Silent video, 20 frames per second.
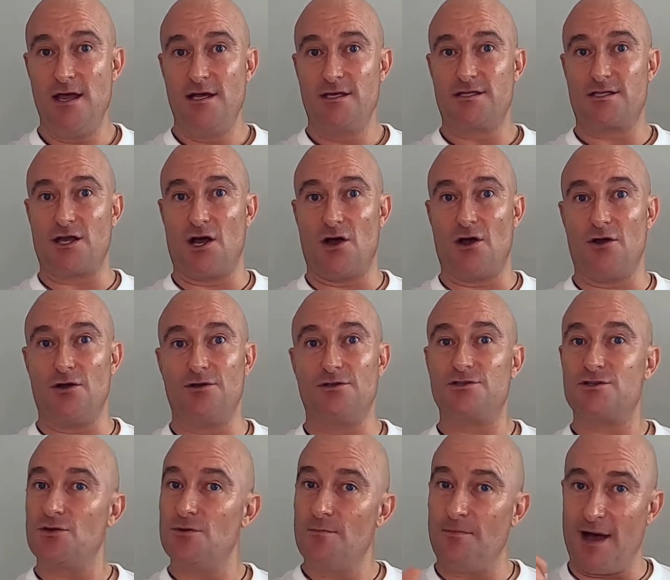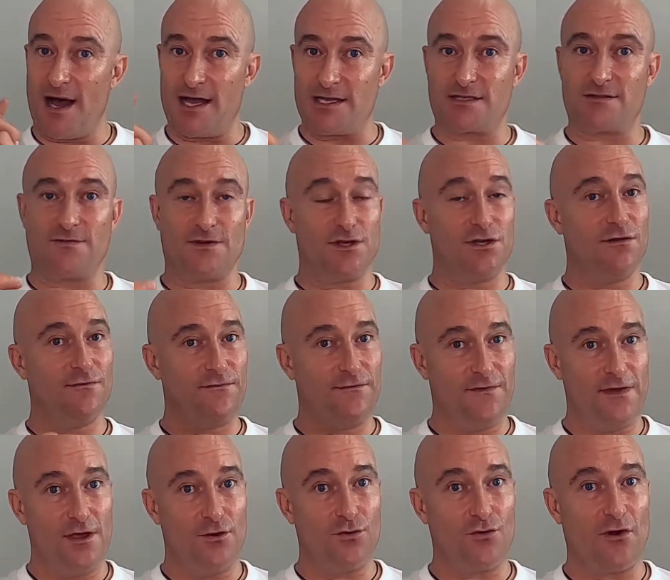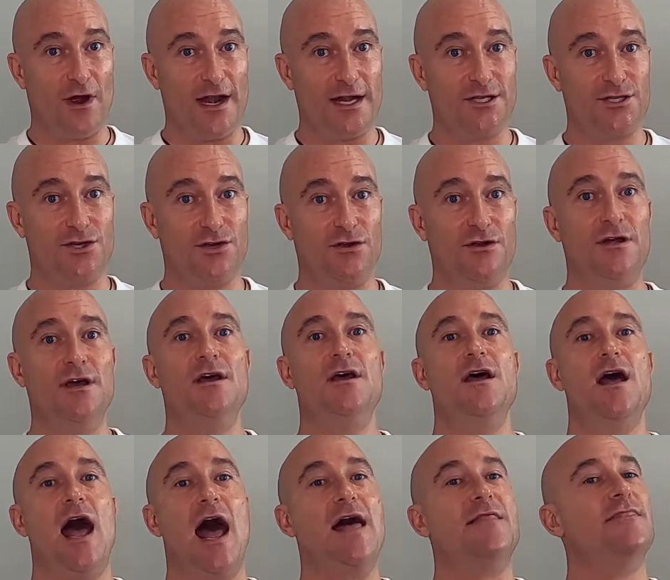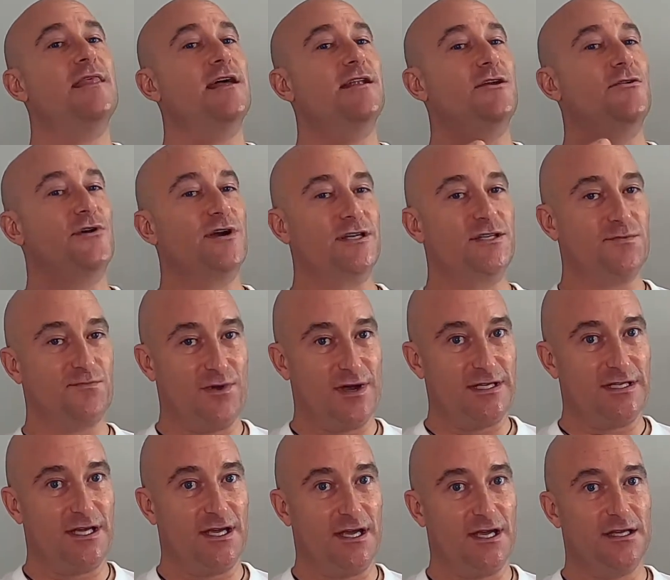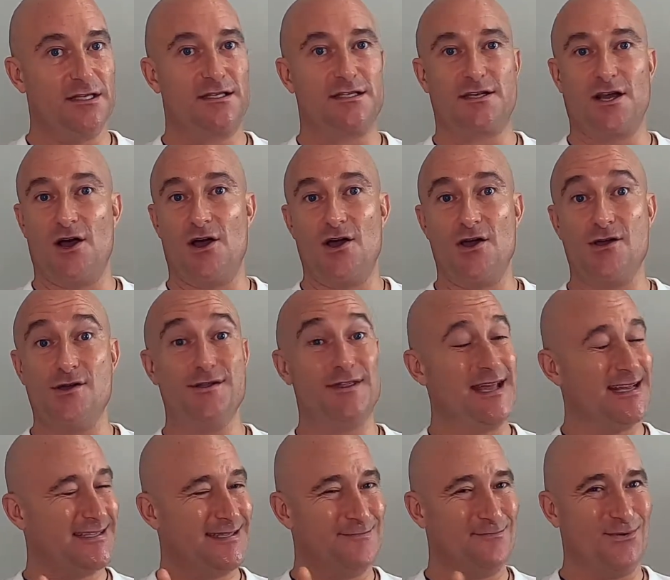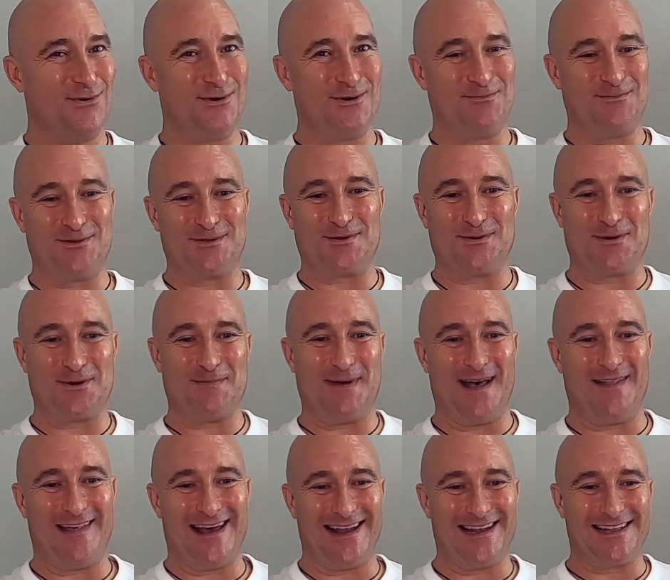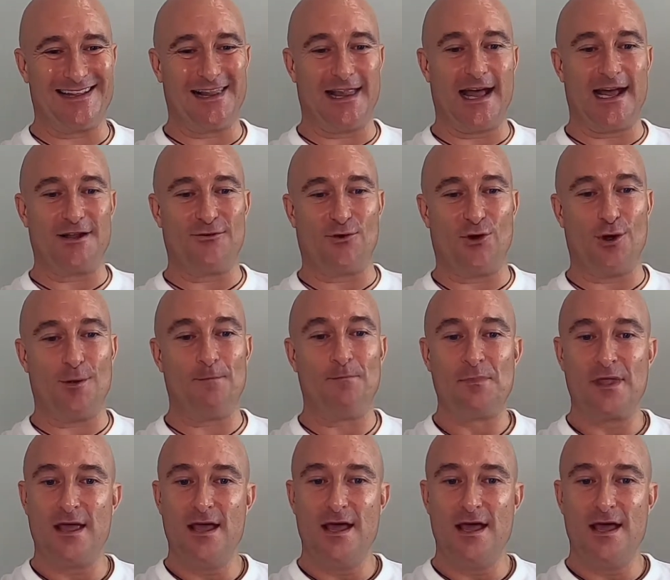So two parts of it. You feel gratitude and then you're expressing it. So that's important. We'll talk about that a little later on.